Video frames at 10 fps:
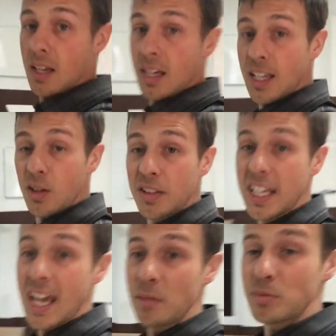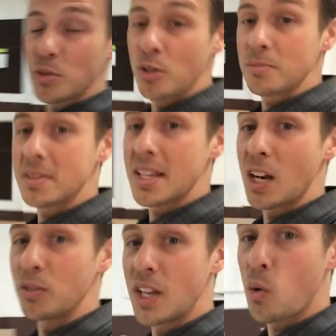Here in the games room,
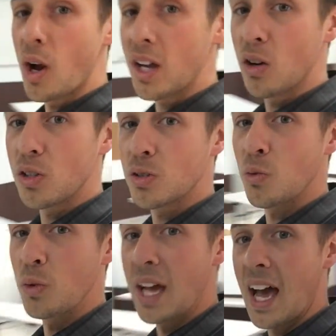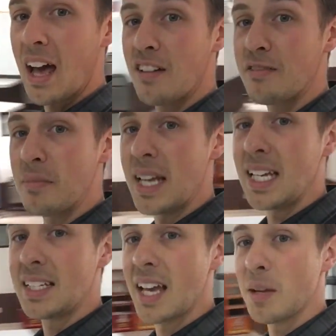Salón de Juegos, we have many
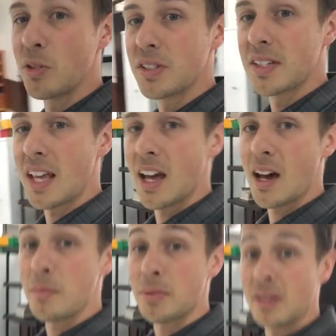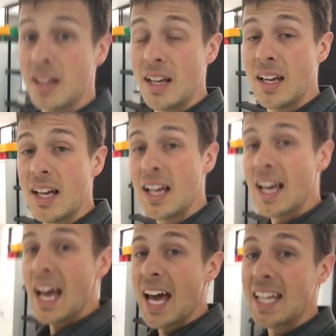tables set up.
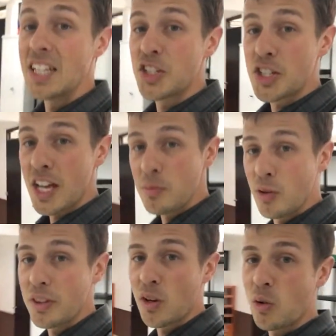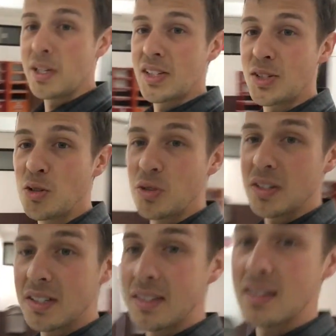At each table, there will be
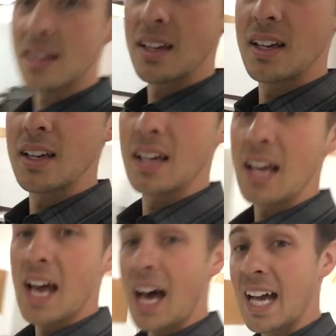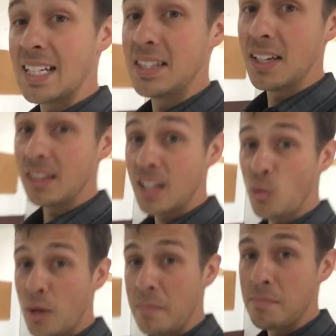students. Ideally,
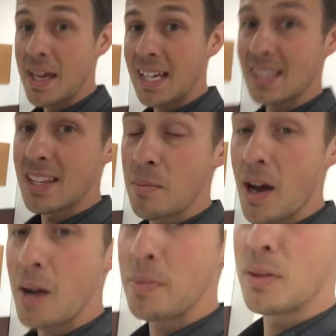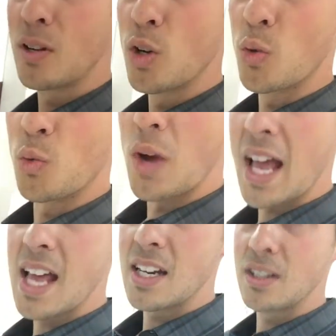we mix them up,
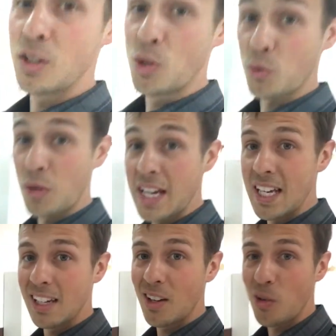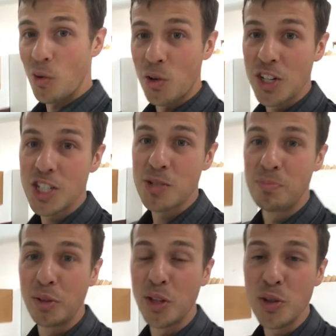red, green, orange,
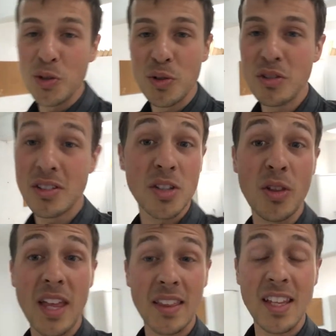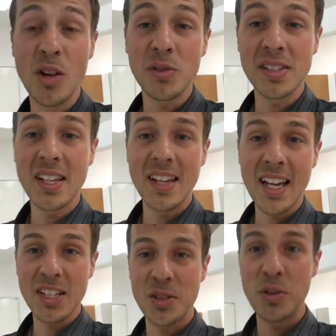blue, so that they don't sit
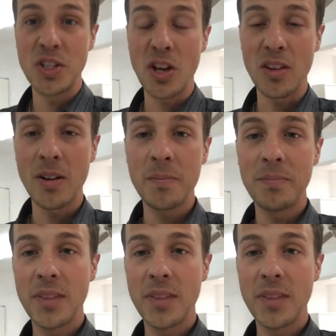next to each other.